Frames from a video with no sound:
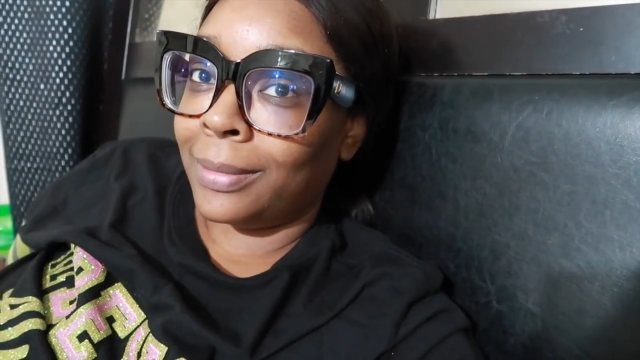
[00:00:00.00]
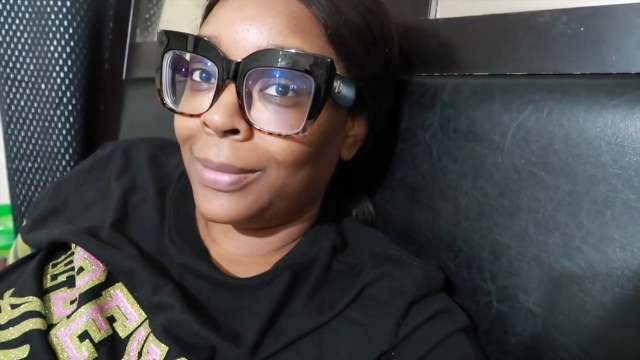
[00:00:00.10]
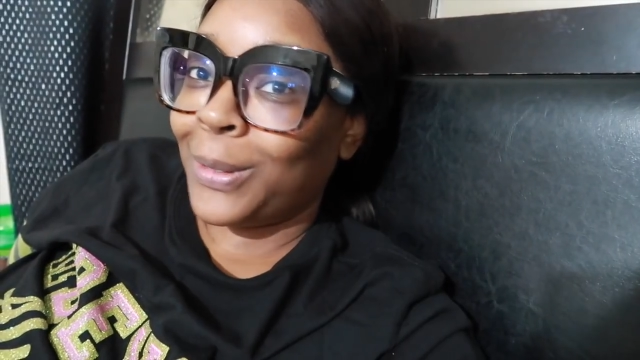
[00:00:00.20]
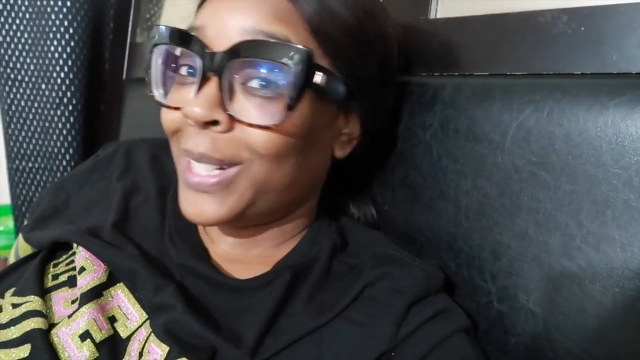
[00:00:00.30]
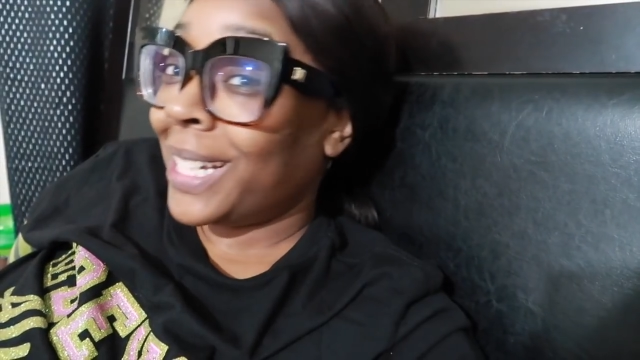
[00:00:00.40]

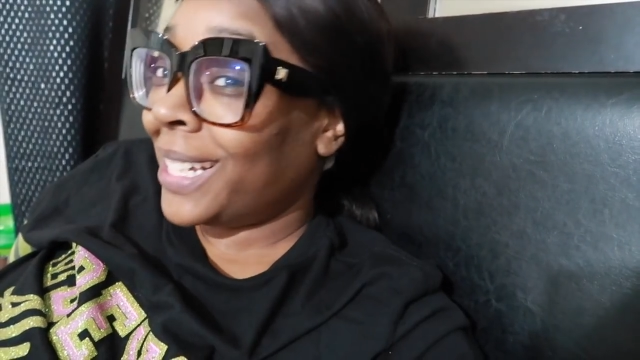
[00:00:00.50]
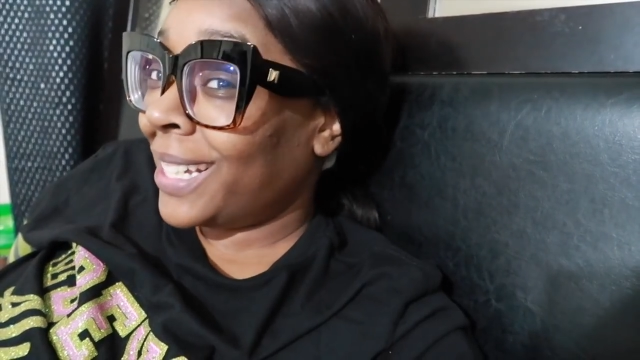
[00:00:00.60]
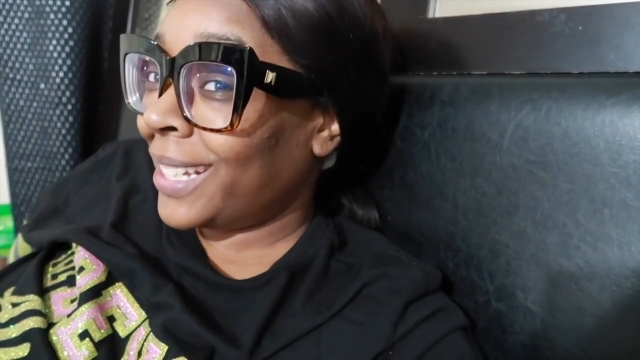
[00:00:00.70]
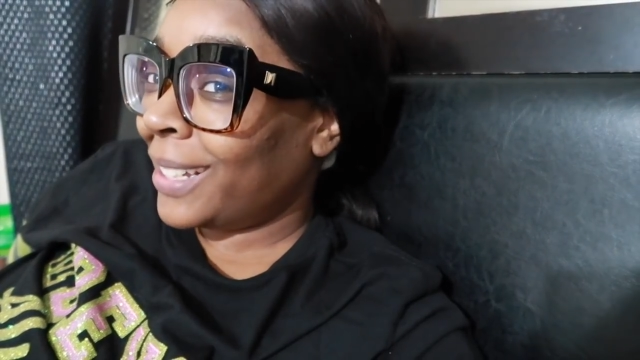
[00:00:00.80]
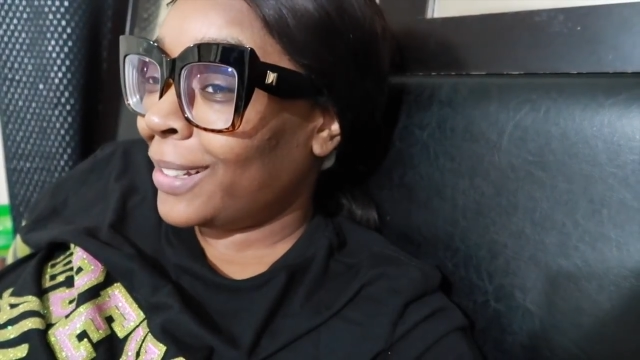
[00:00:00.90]

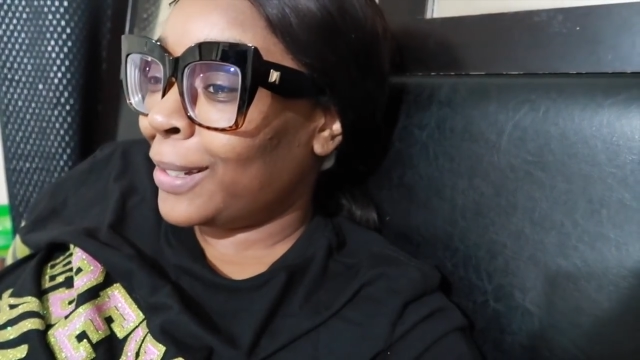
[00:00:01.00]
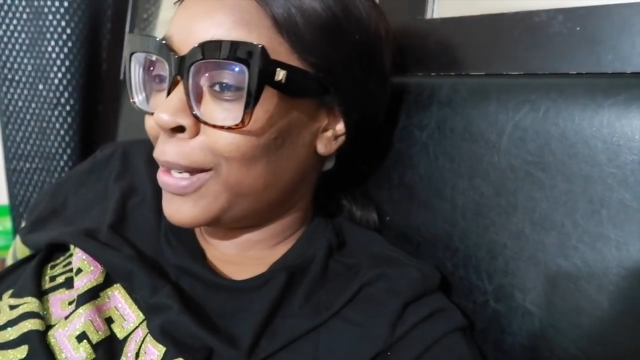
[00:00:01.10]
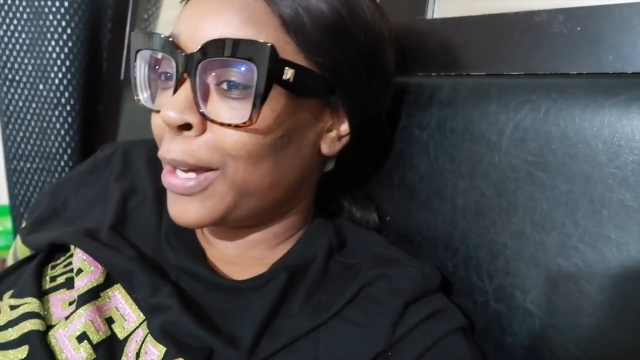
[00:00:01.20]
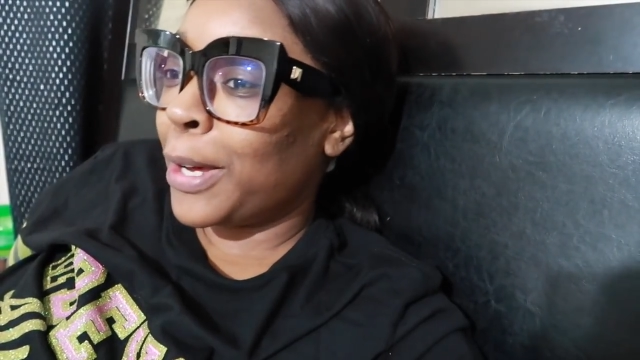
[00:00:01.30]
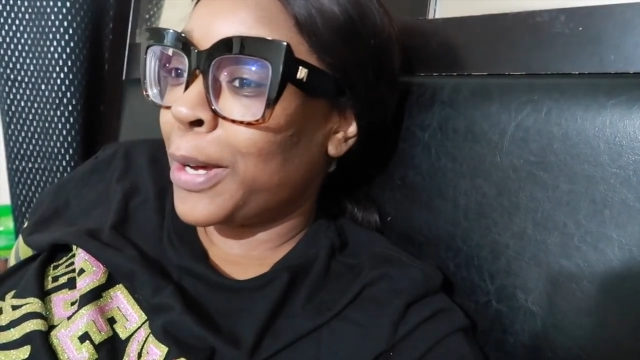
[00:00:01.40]
What?
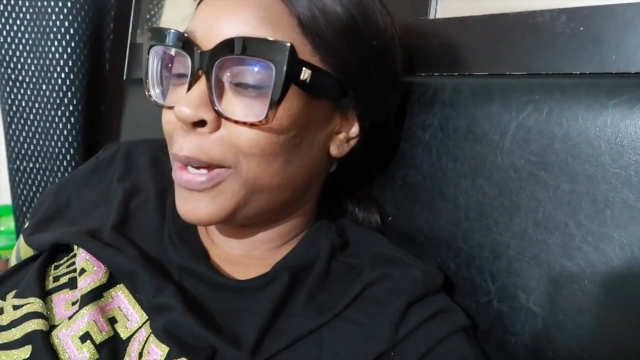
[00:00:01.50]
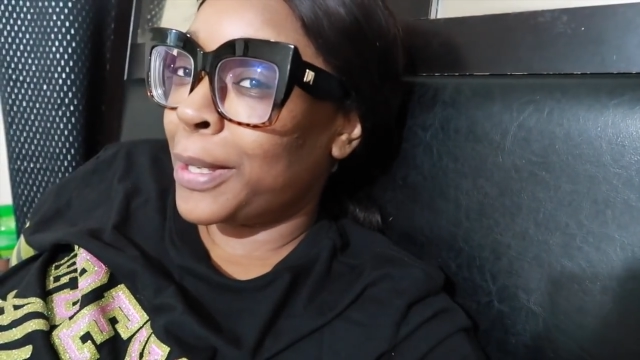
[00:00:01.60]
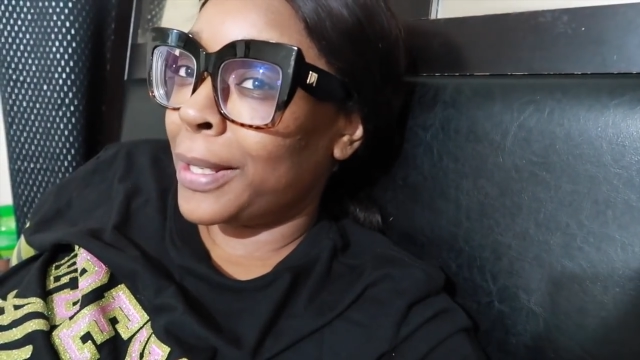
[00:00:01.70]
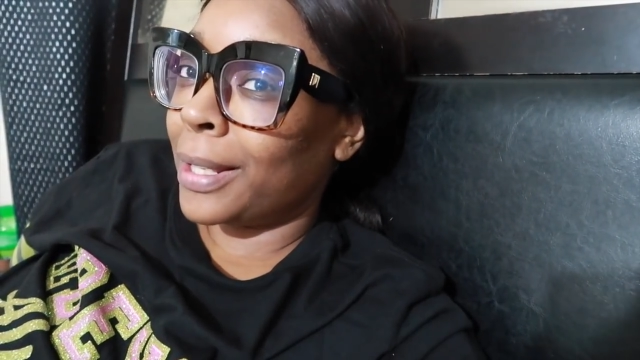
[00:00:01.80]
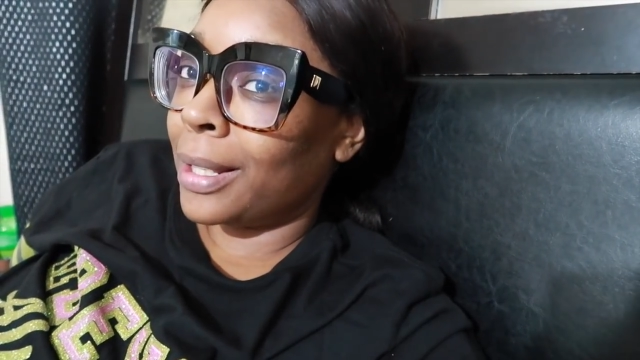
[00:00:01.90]

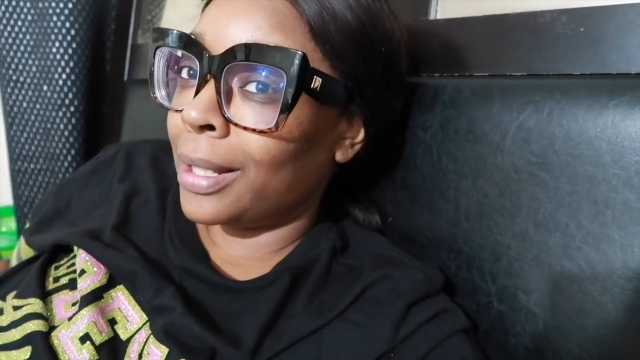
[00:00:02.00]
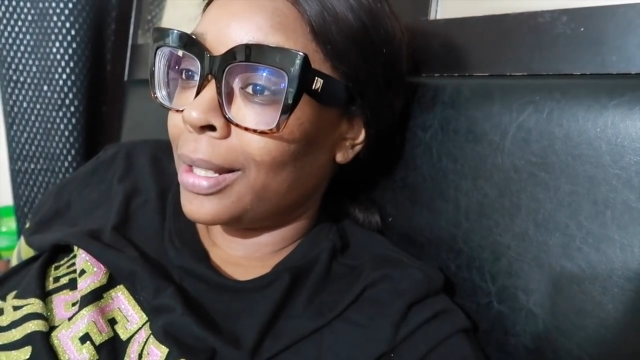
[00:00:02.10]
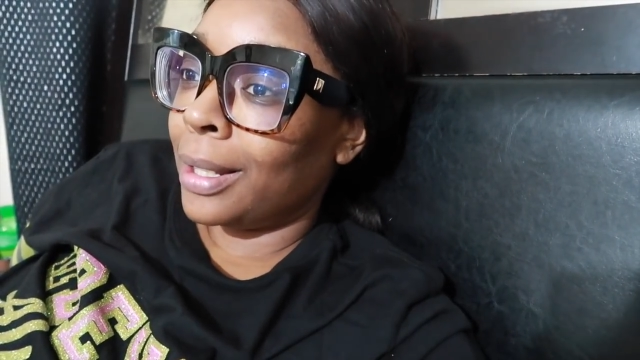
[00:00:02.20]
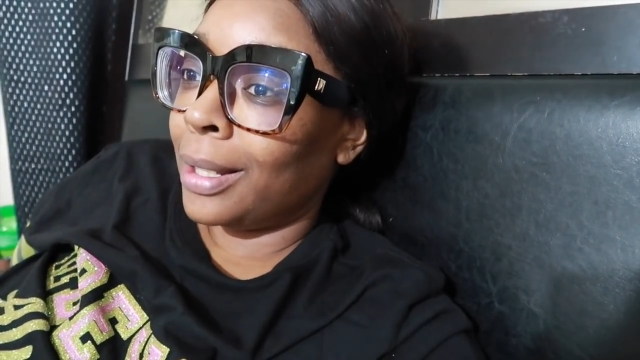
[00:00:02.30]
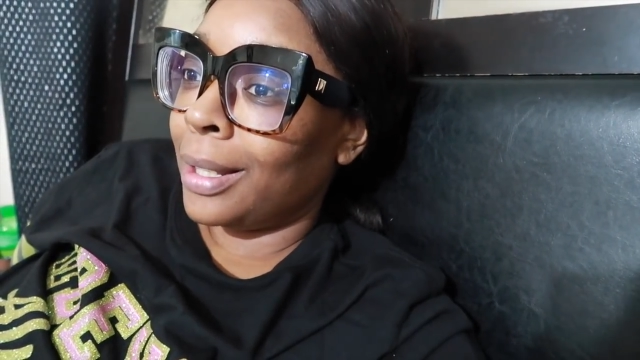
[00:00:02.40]
I'm kidding,
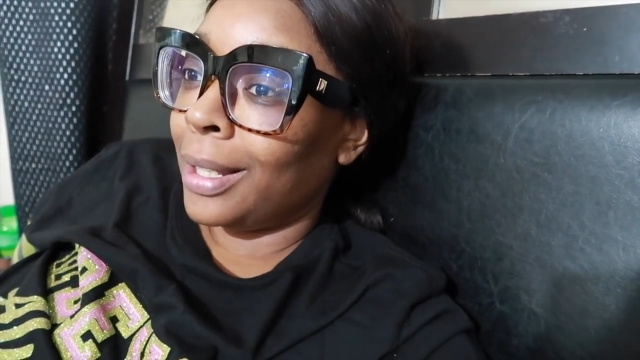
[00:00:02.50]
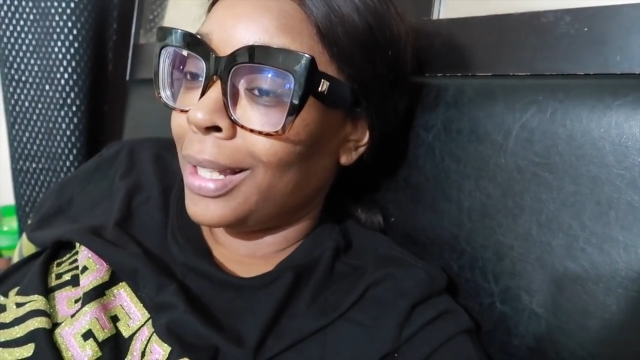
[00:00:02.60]
guys.